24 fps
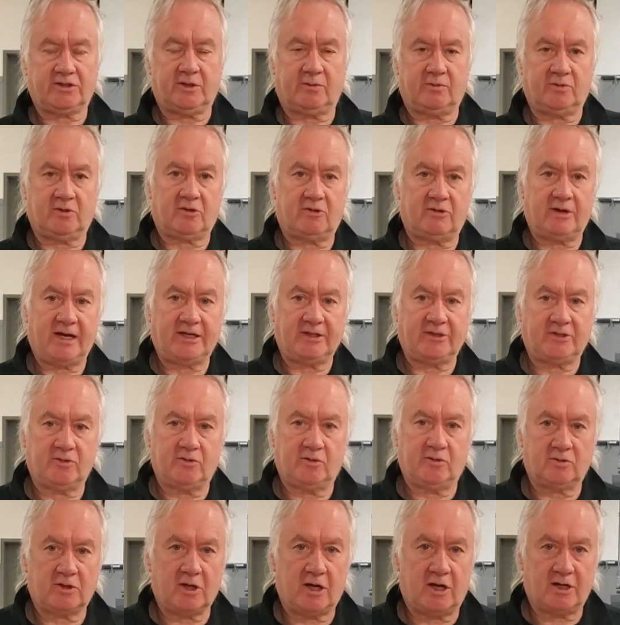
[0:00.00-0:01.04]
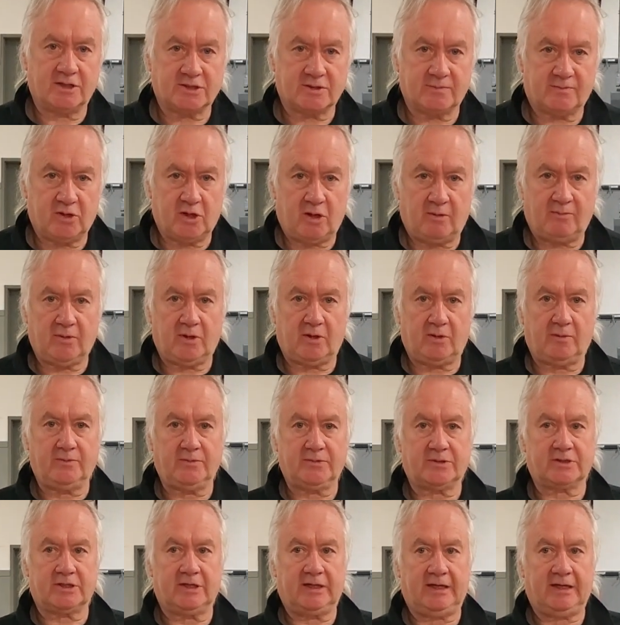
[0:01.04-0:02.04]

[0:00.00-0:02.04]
It will create you all kinds of problems.